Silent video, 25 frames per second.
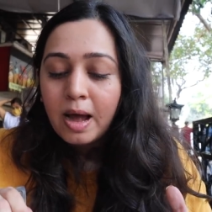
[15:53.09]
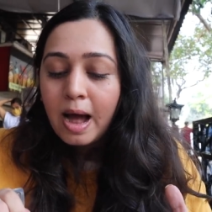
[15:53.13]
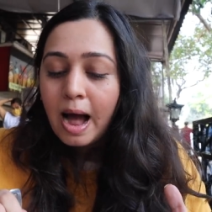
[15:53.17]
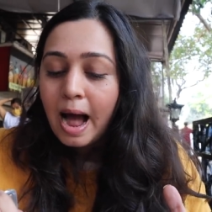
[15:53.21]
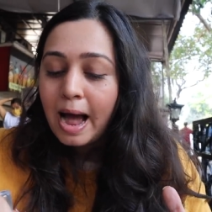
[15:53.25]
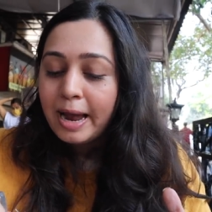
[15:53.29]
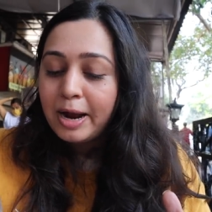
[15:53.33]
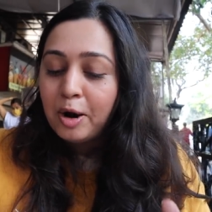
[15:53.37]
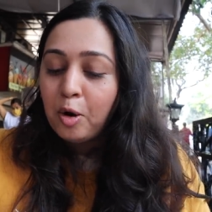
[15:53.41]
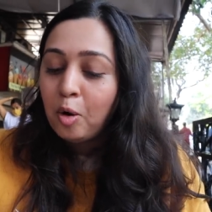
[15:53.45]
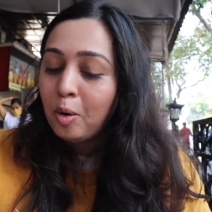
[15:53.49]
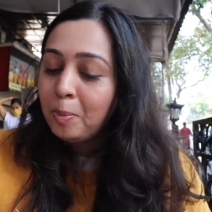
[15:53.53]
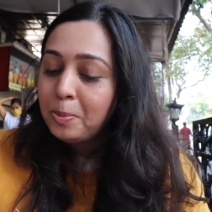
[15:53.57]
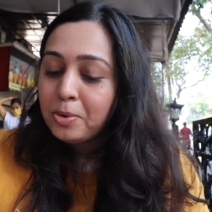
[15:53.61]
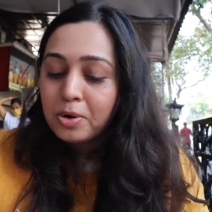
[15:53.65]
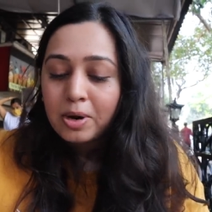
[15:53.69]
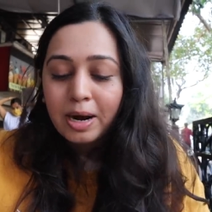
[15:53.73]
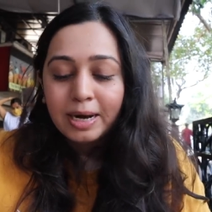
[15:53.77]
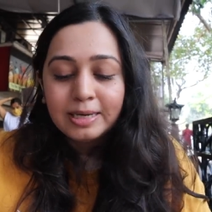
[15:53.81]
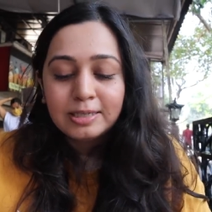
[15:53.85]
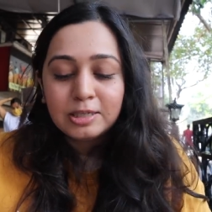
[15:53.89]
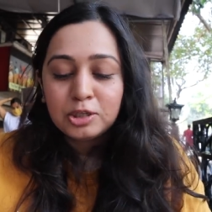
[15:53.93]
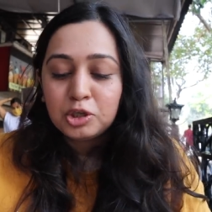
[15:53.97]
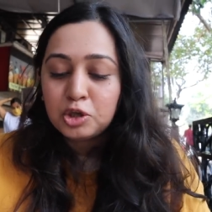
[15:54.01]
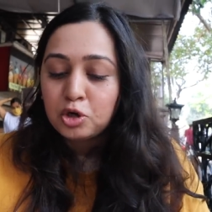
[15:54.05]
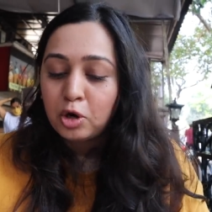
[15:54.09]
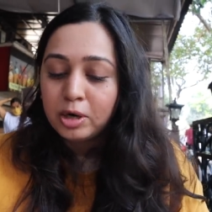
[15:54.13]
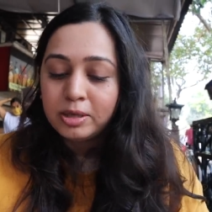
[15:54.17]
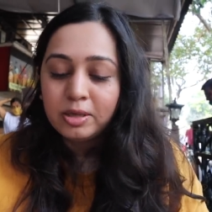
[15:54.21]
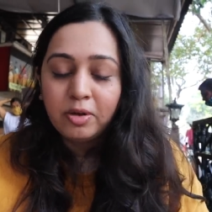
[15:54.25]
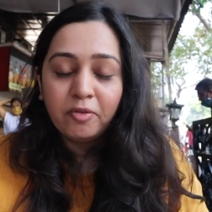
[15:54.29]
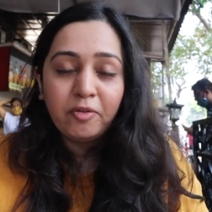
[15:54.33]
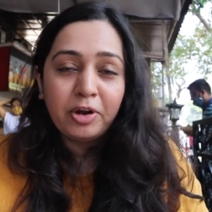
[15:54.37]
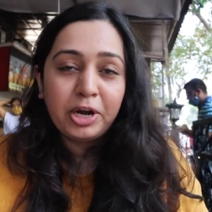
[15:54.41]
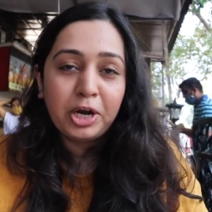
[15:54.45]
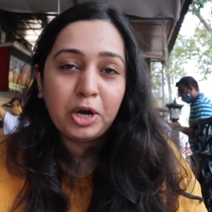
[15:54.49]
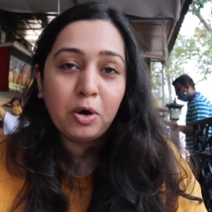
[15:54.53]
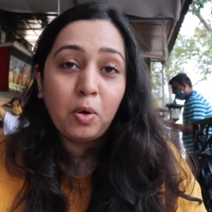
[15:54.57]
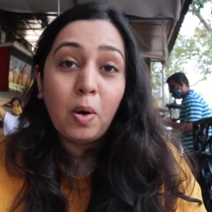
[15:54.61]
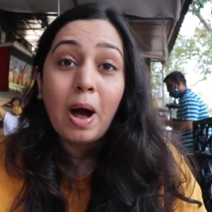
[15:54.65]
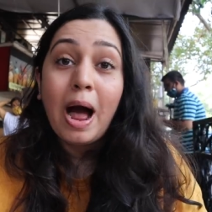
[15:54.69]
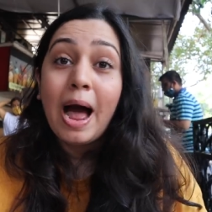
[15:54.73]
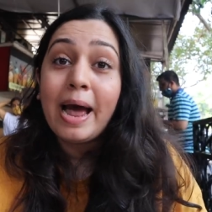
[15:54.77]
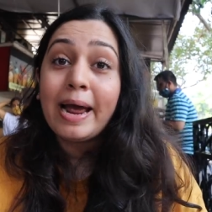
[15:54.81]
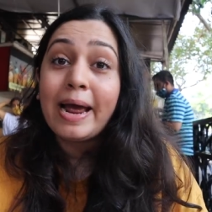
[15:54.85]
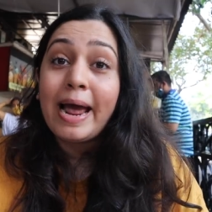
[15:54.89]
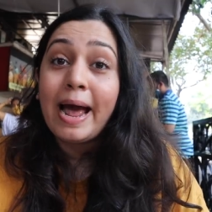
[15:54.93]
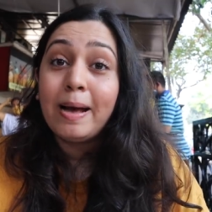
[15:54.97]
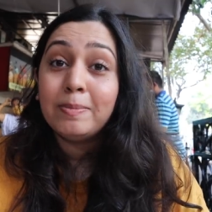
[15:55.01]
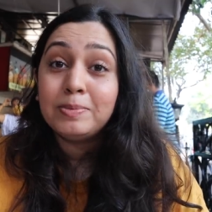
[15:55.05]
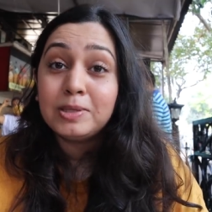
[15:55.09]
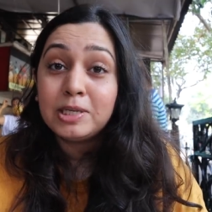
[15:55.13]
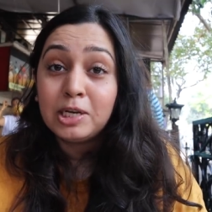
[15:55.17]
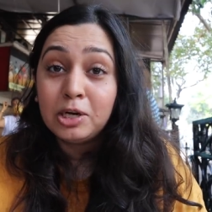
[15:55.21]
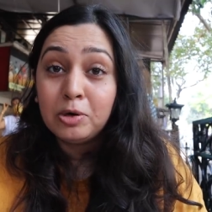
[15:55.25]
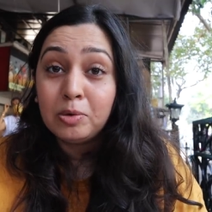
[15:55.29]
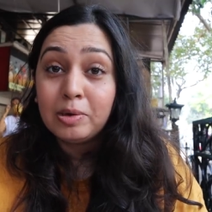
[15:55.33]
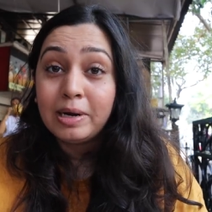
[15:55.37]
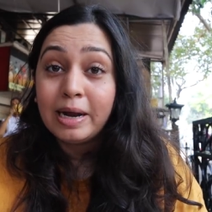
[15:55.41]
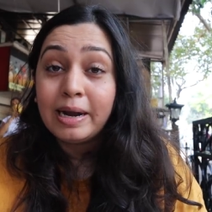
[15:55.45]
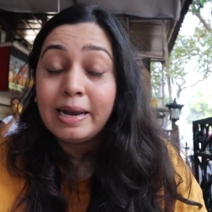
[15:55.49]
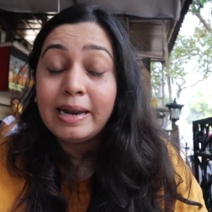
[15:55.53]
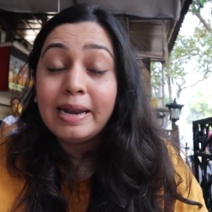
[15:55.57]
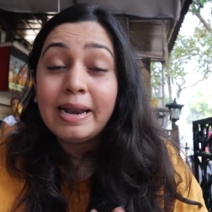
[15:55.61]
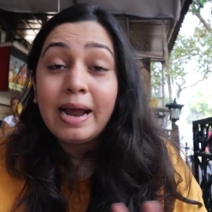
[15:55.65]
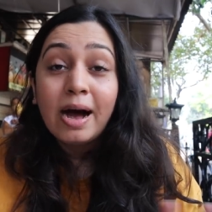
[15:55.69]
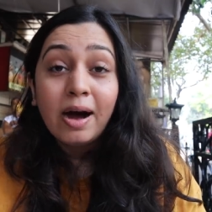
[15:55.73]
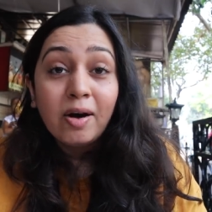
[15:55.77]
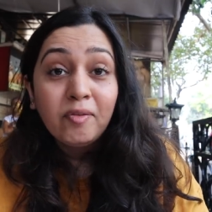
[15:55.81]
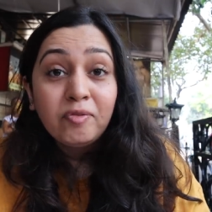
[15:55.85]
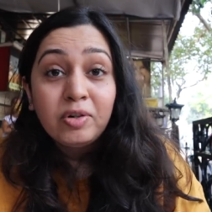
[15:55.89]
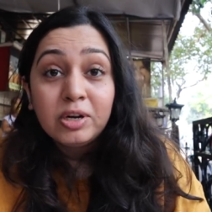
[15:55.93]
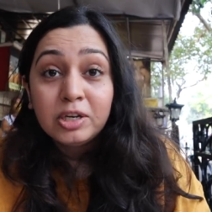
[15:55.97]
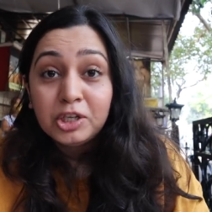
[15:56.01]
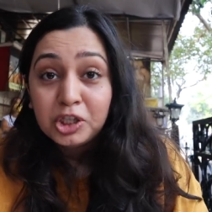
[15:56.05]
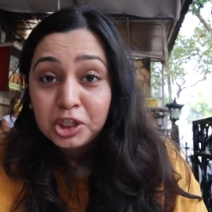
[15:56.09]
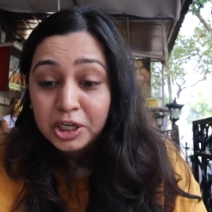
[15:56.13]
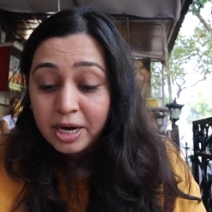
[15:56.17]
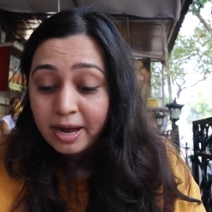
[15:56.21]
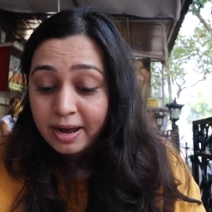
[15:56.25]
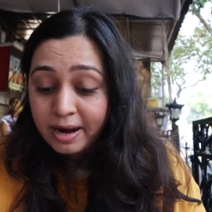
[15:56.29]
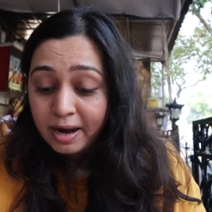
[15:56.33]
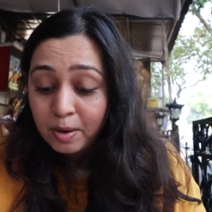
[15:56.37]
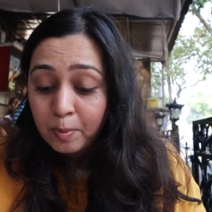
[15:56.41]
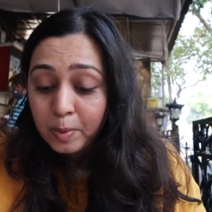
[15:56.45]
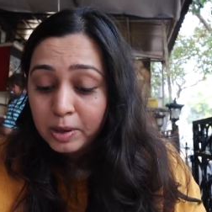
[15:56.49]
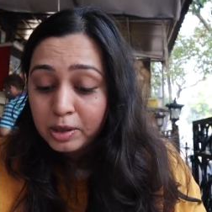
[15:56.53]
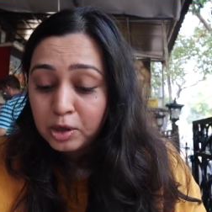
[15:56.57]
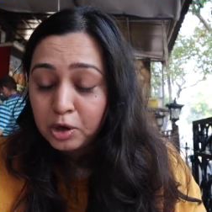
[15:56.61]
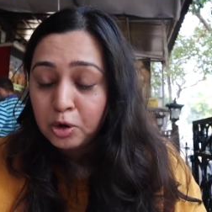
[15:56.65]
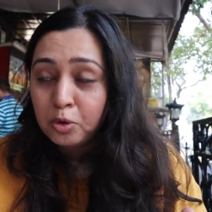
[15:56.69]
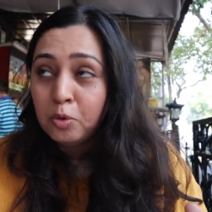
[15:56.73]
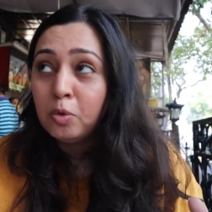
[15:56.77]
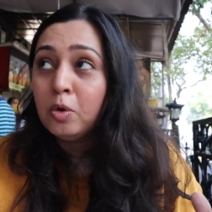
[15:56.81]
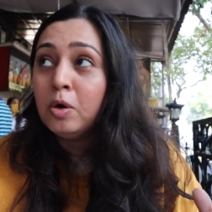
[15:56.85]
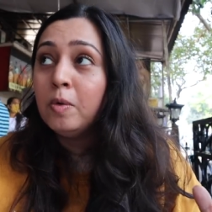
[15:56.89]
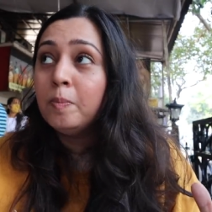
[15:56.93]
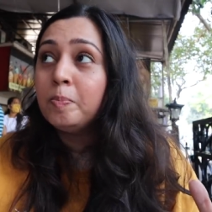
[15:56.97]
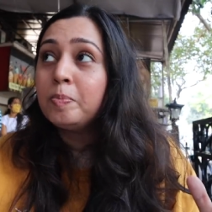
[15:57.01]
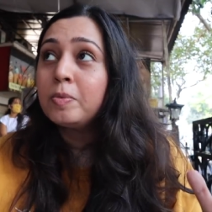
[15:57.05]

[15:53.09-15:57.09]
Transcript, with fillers: I hope you guys enjoyed the video. I absolutely loved sharing with you